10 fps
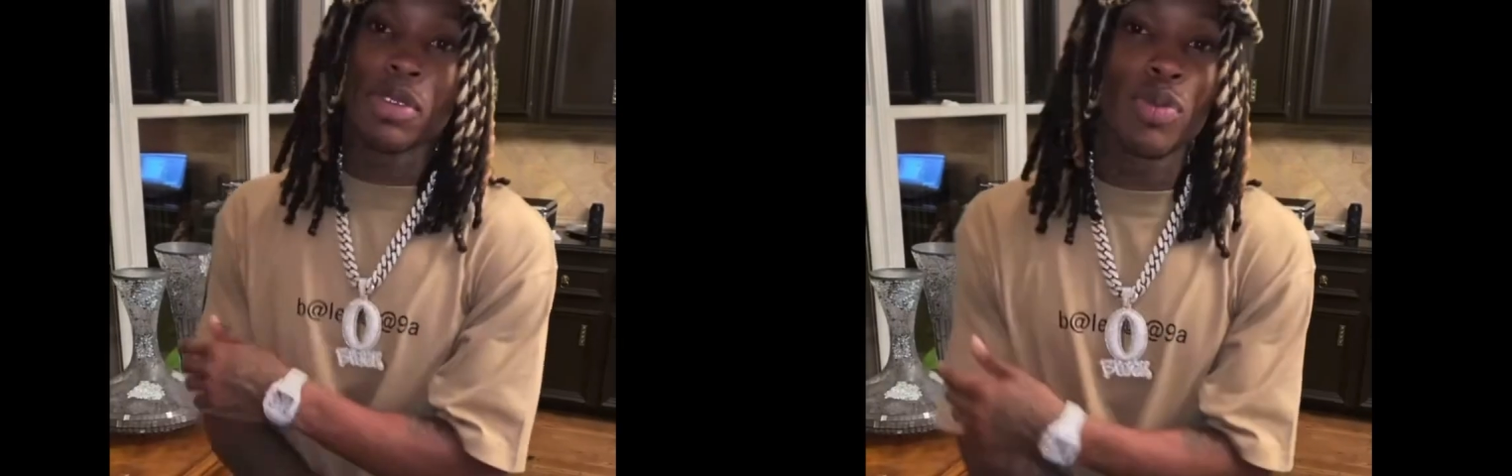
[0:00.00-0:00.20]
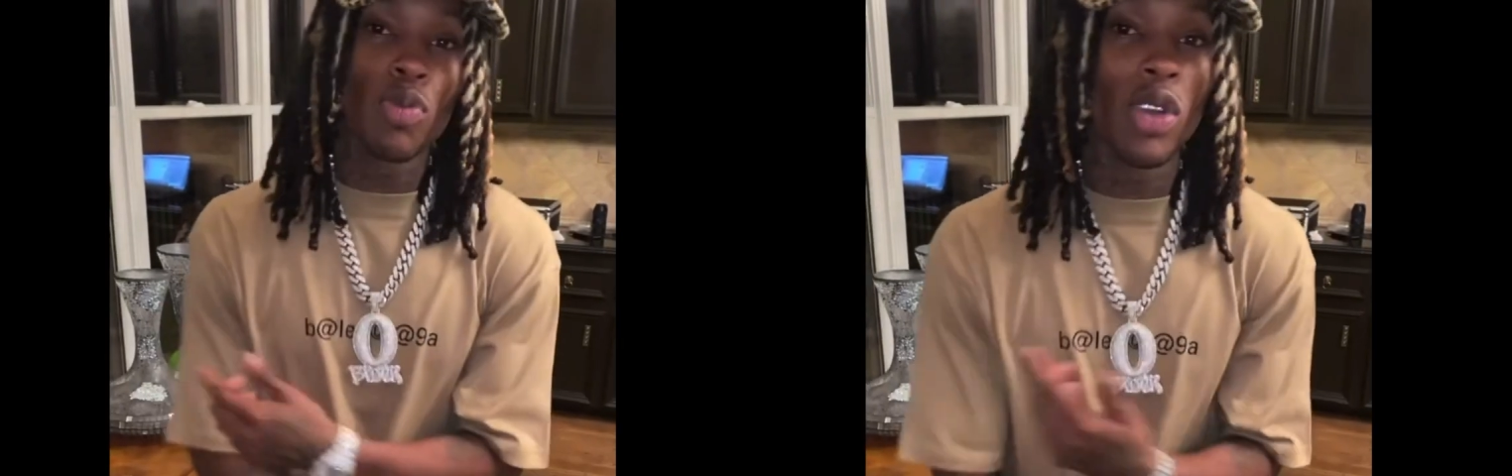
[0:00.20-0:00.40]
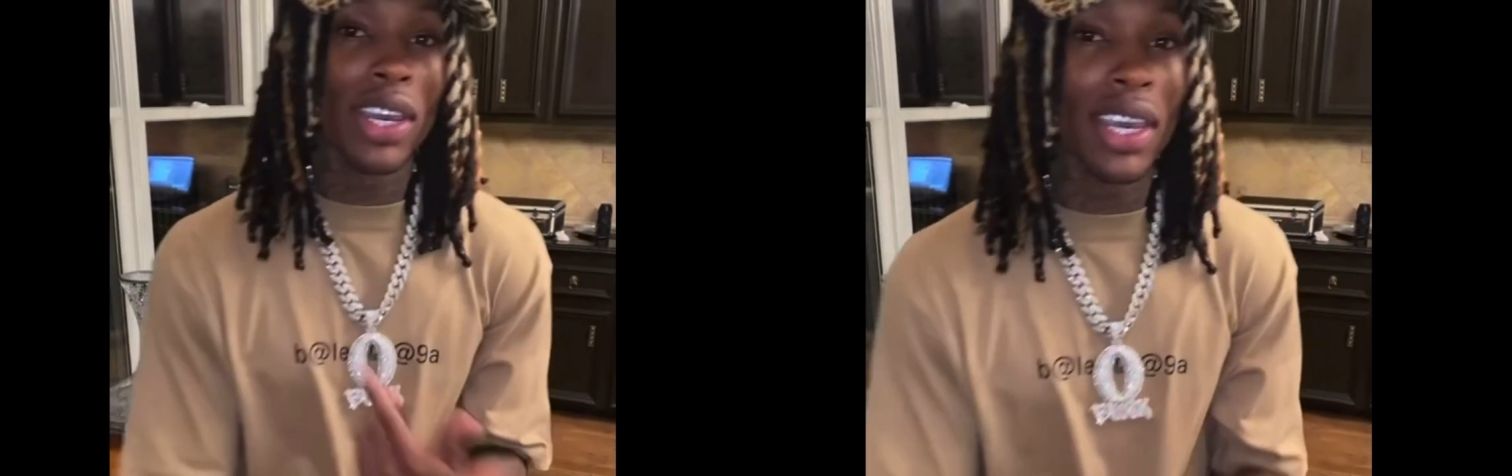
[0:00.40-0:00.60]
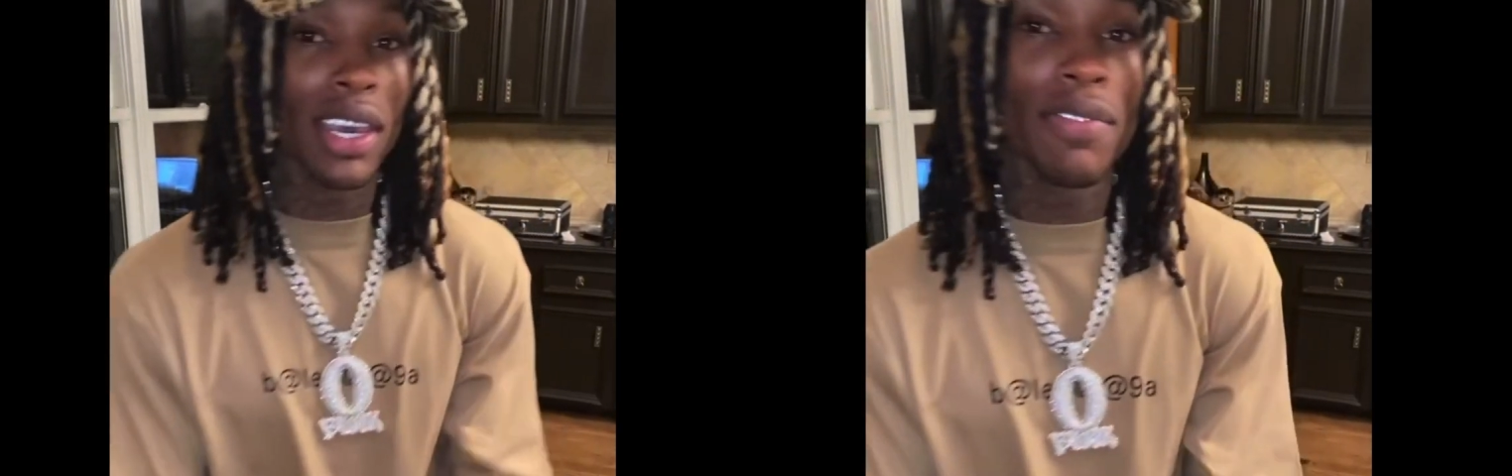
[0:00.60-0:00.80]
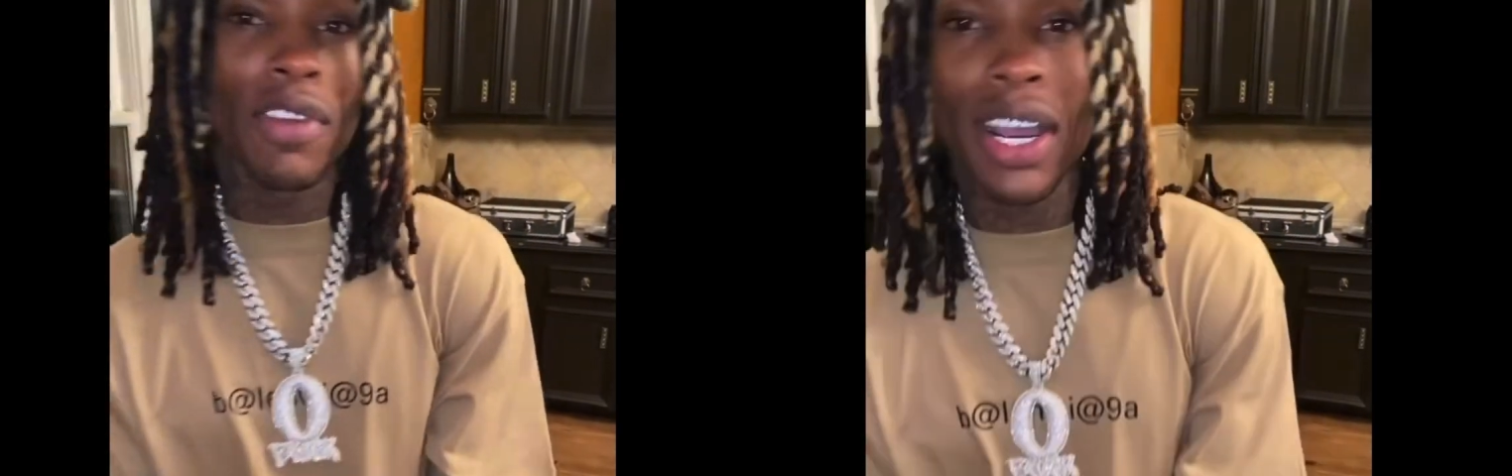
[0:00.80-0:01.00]
people can
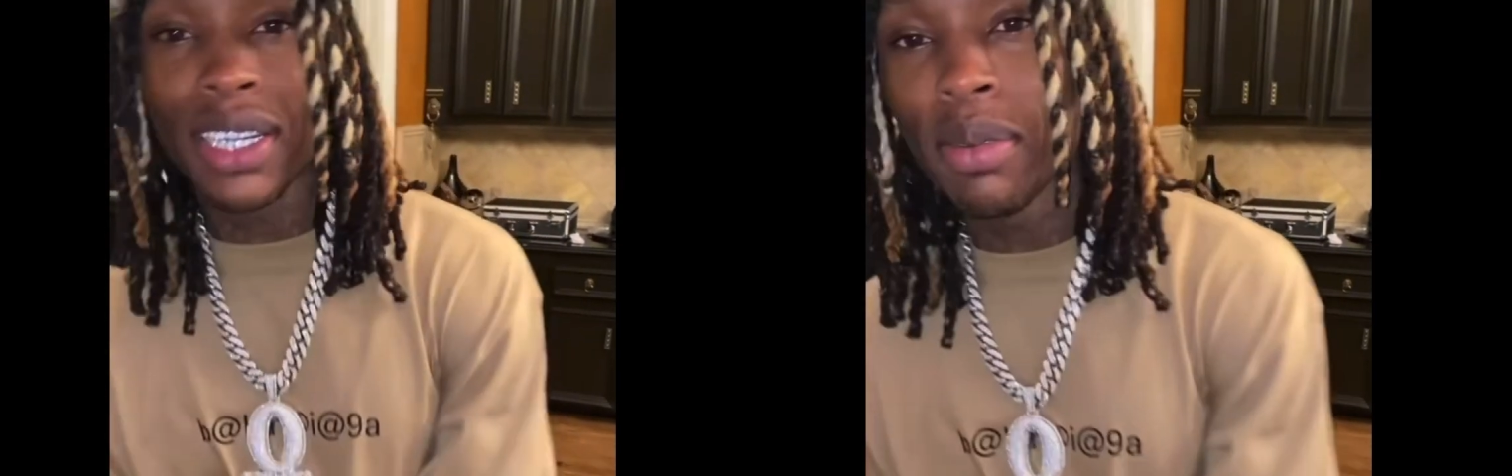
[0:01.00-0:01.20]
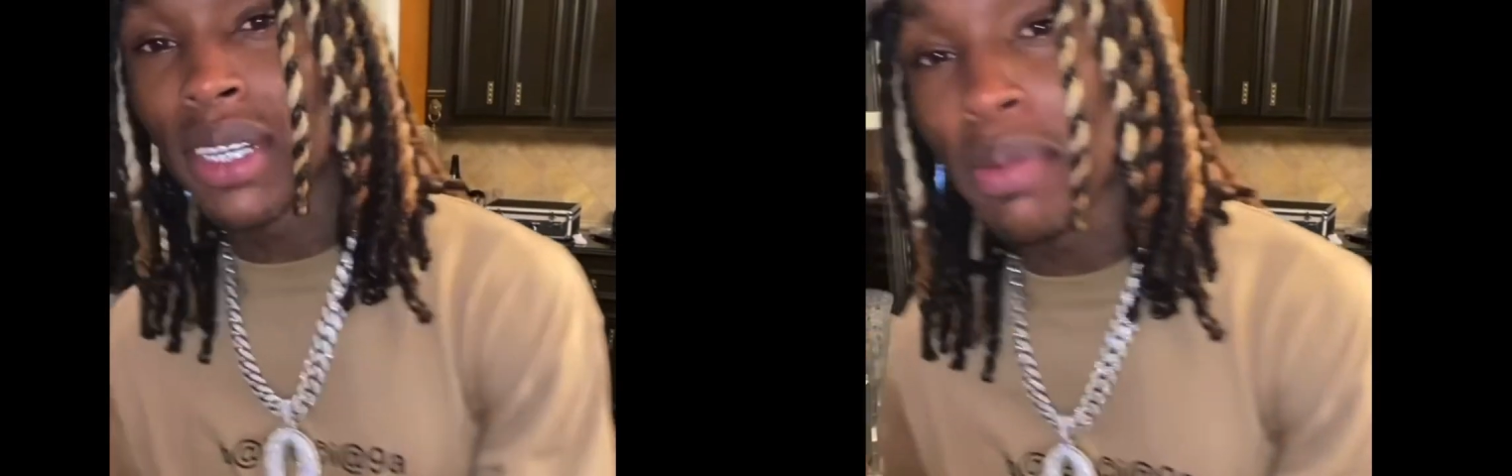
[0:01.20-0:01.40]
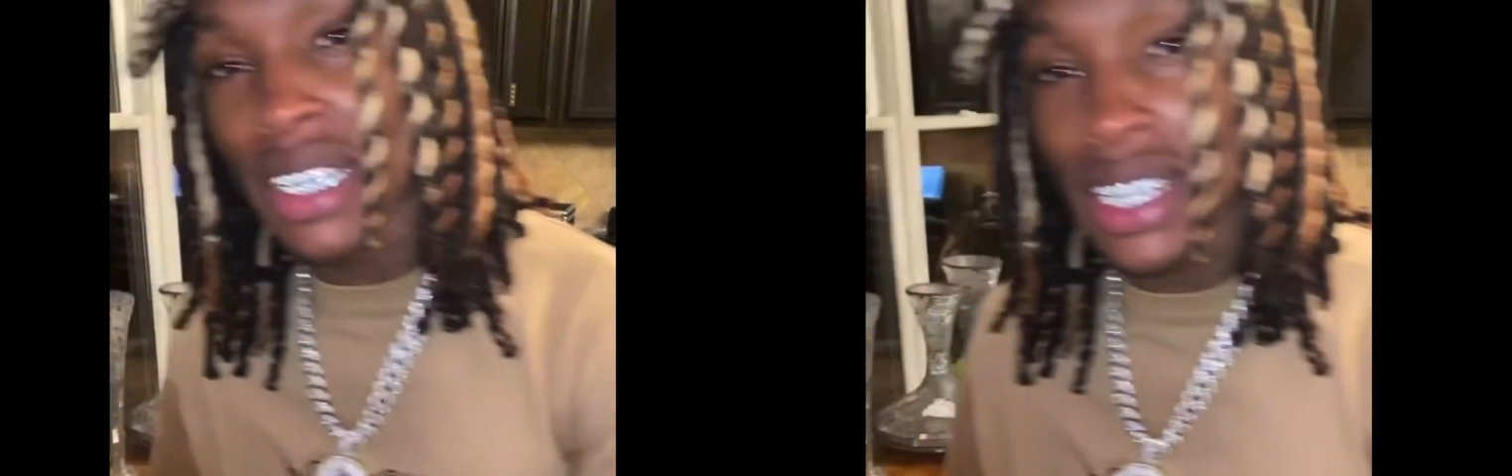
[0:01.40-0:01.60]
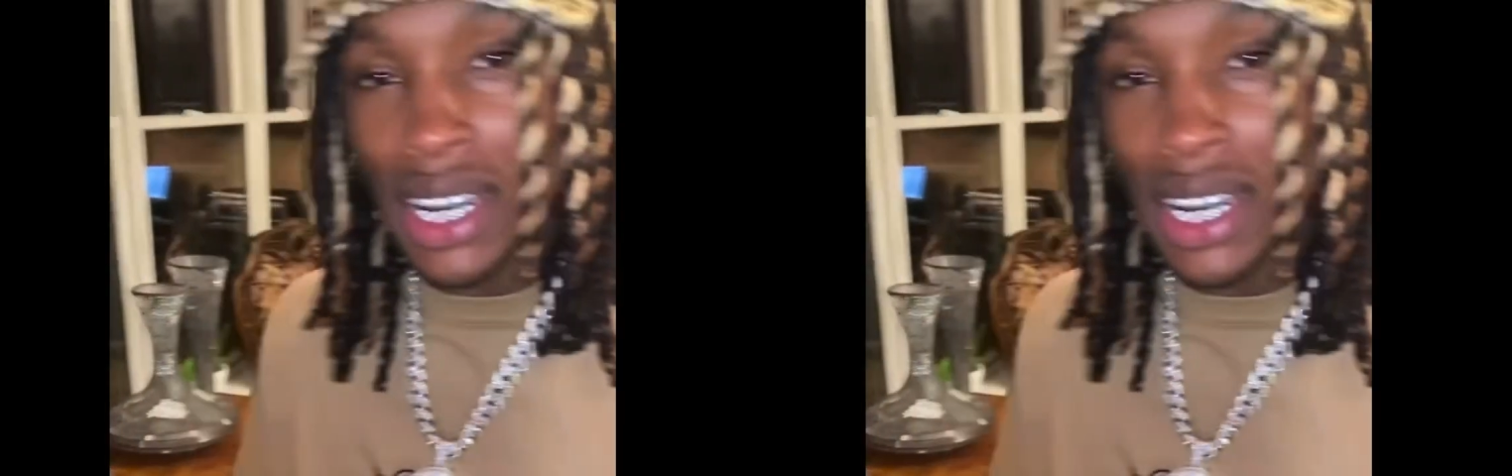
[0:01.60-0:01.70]
do to